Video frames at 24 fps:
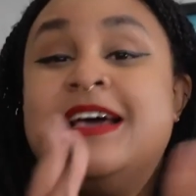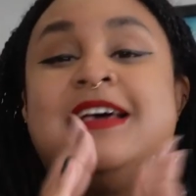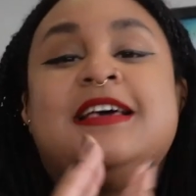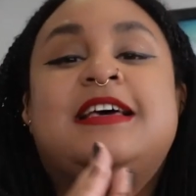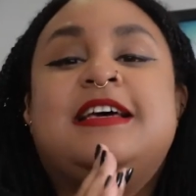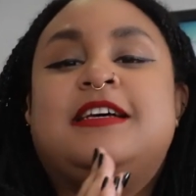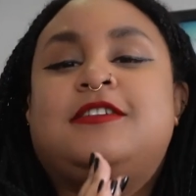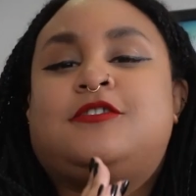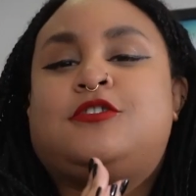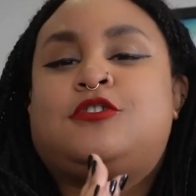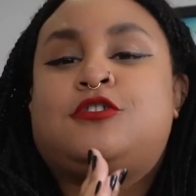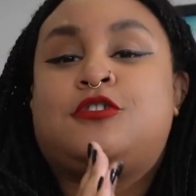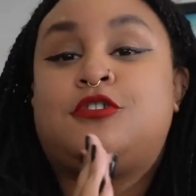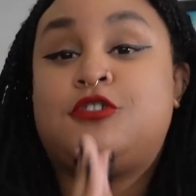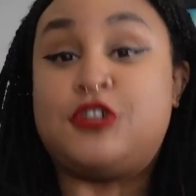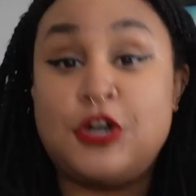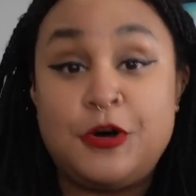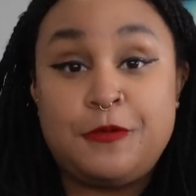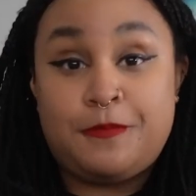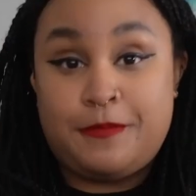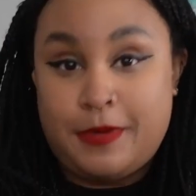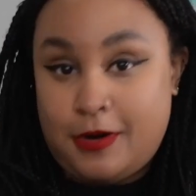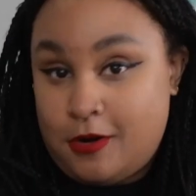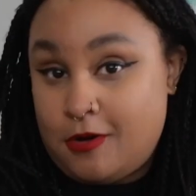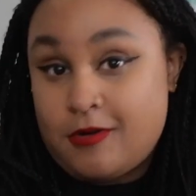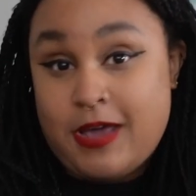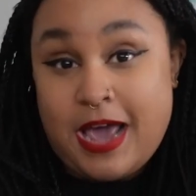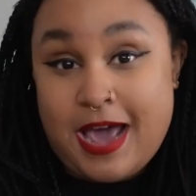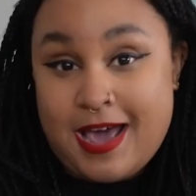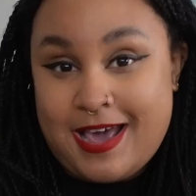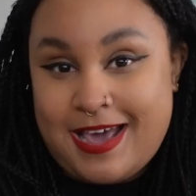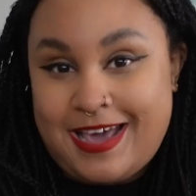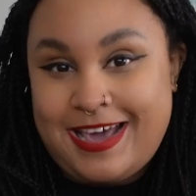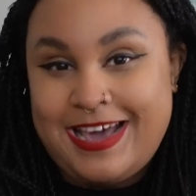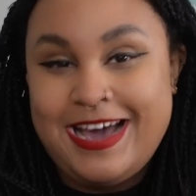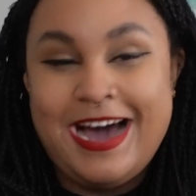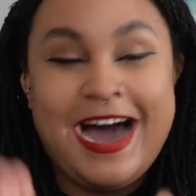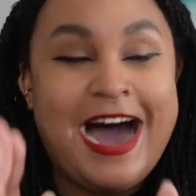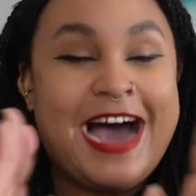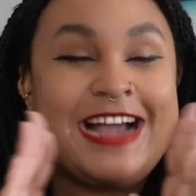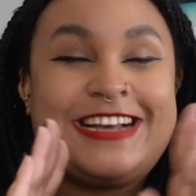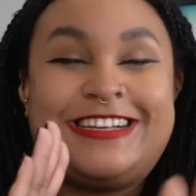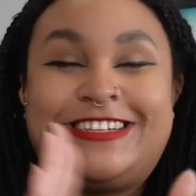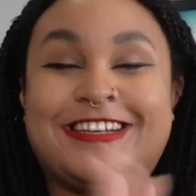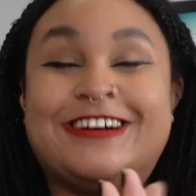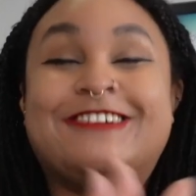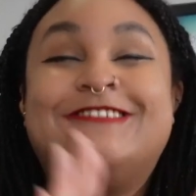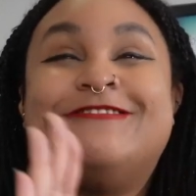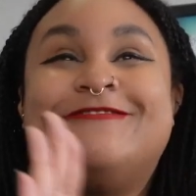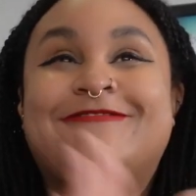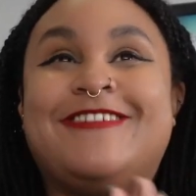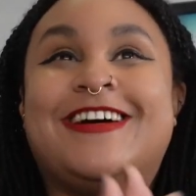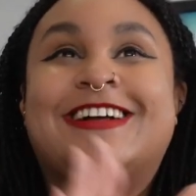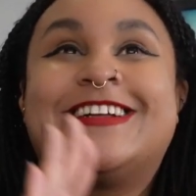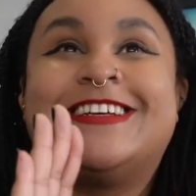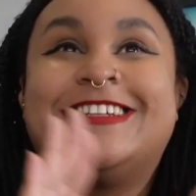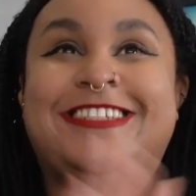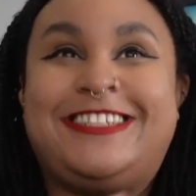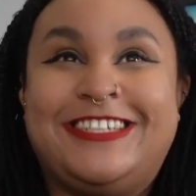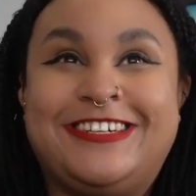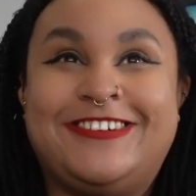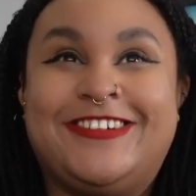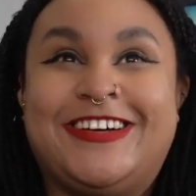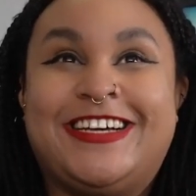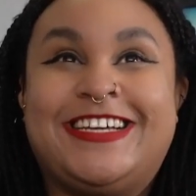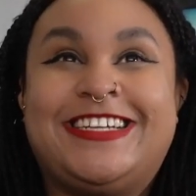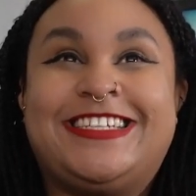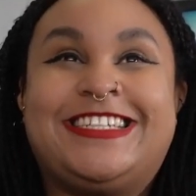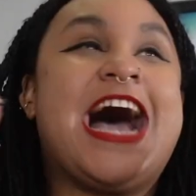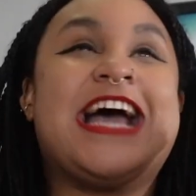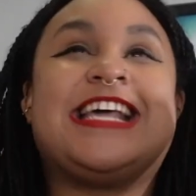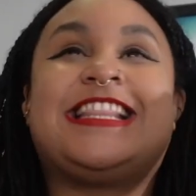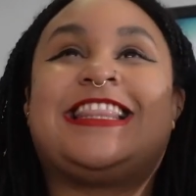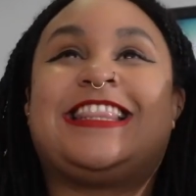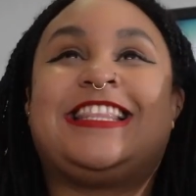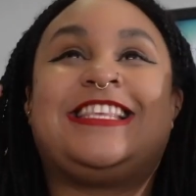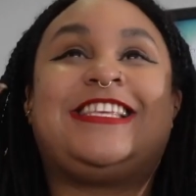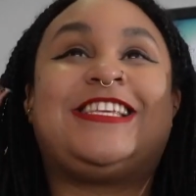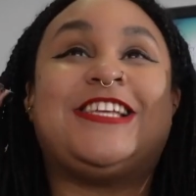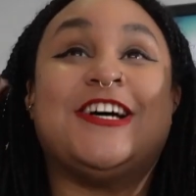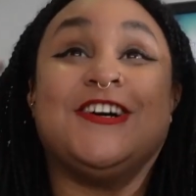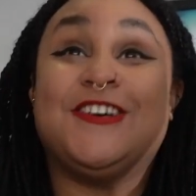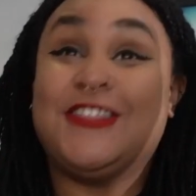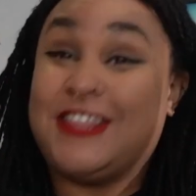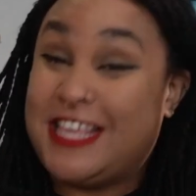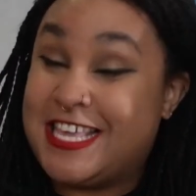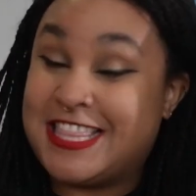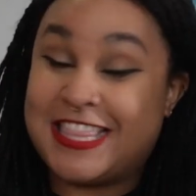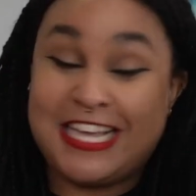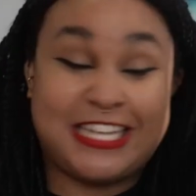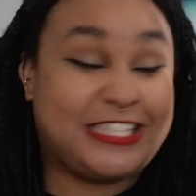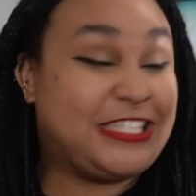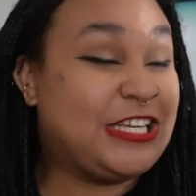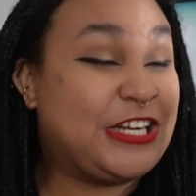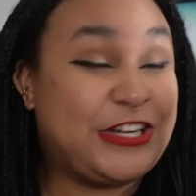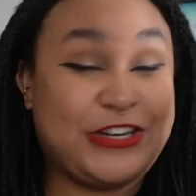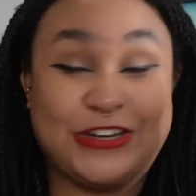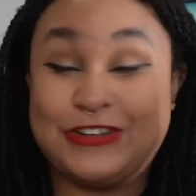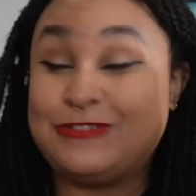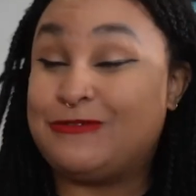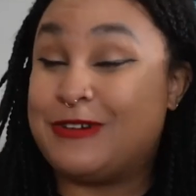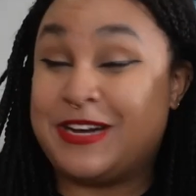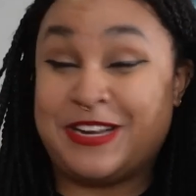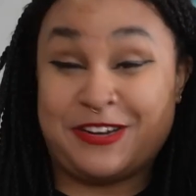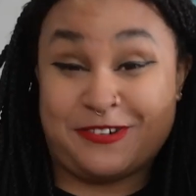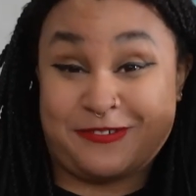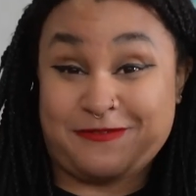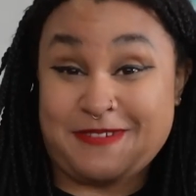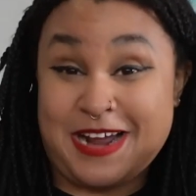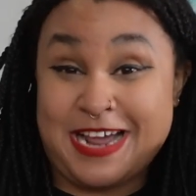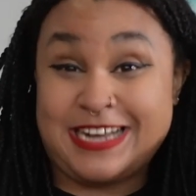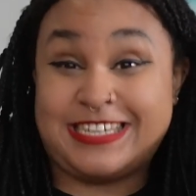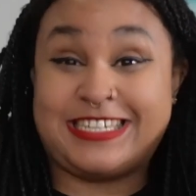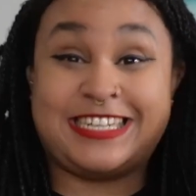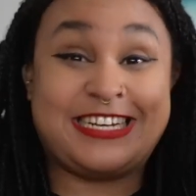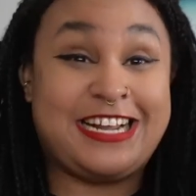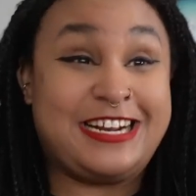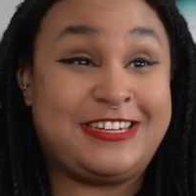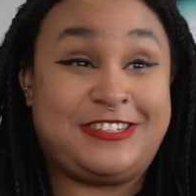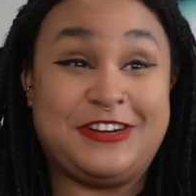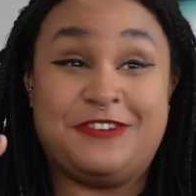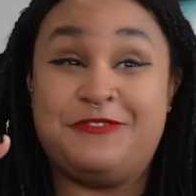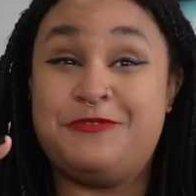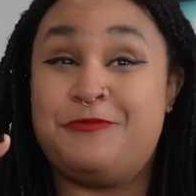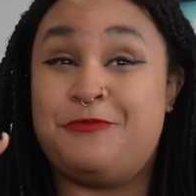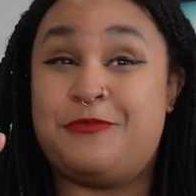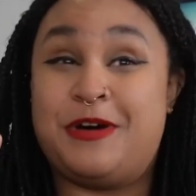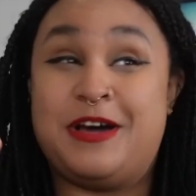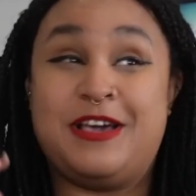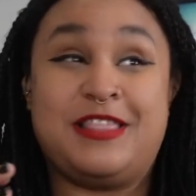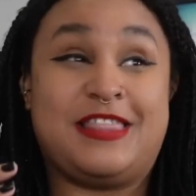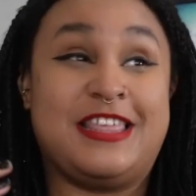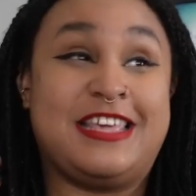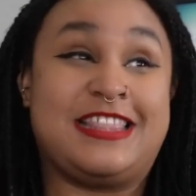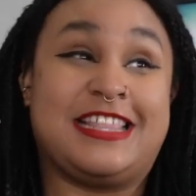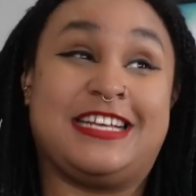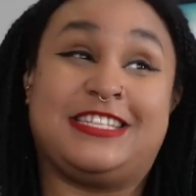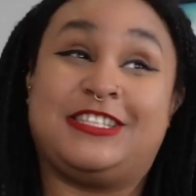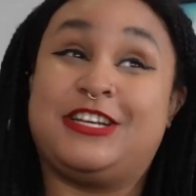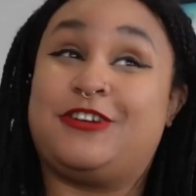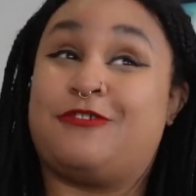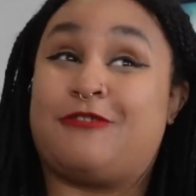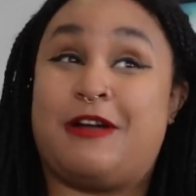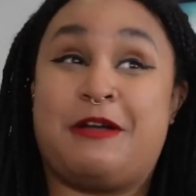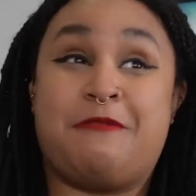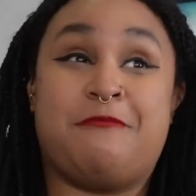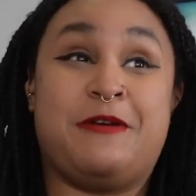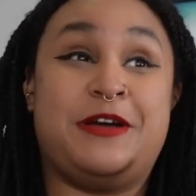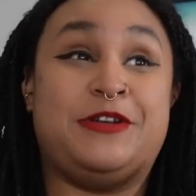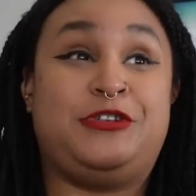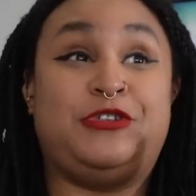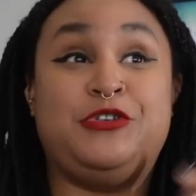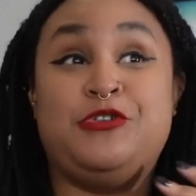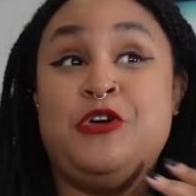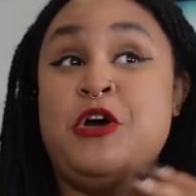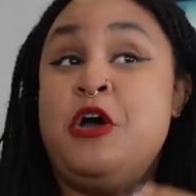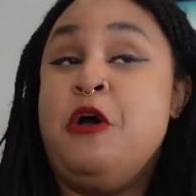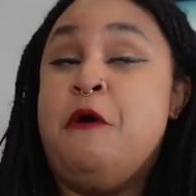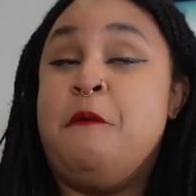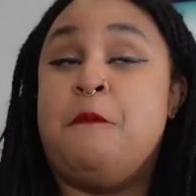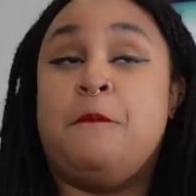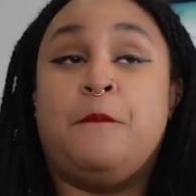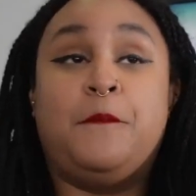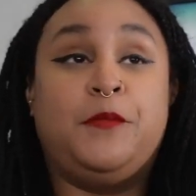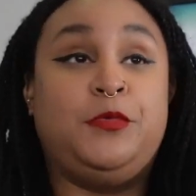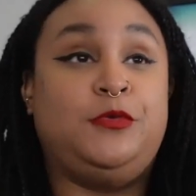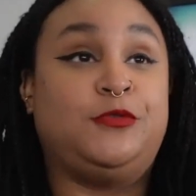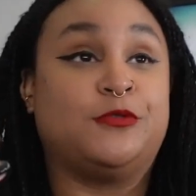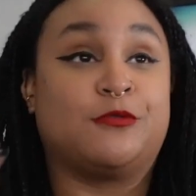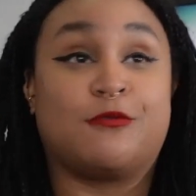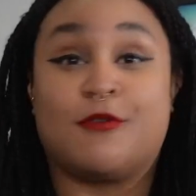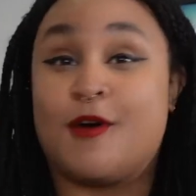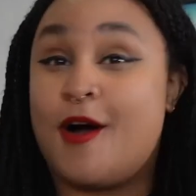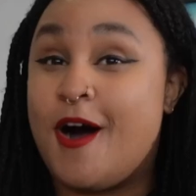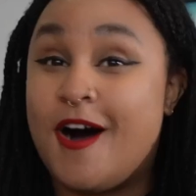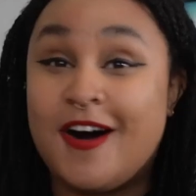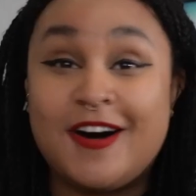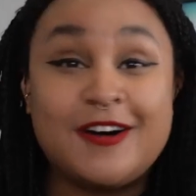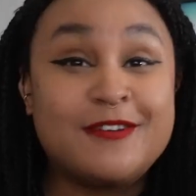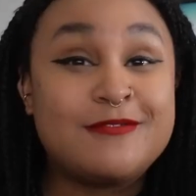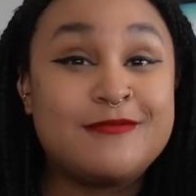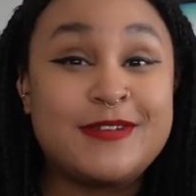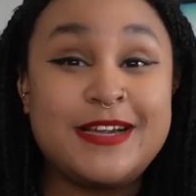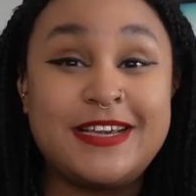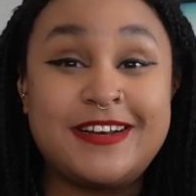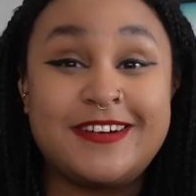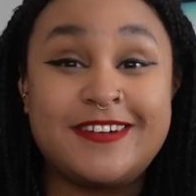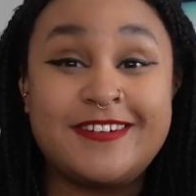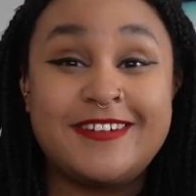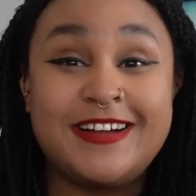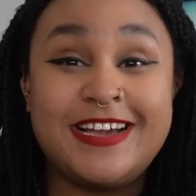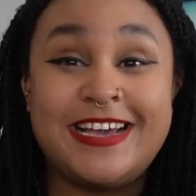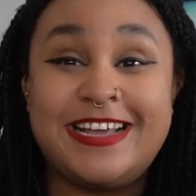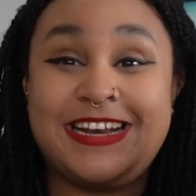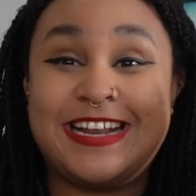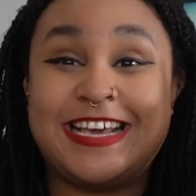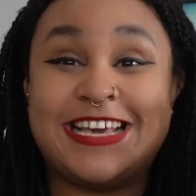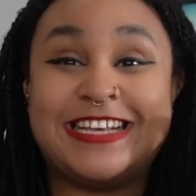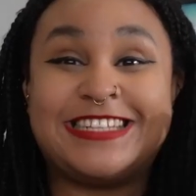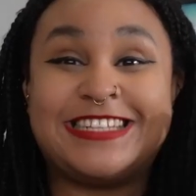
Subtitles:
It's stupid, okay? I don't want to do it. I don't think that's a good way to write. And I don't think that's a great way to draw a reader in.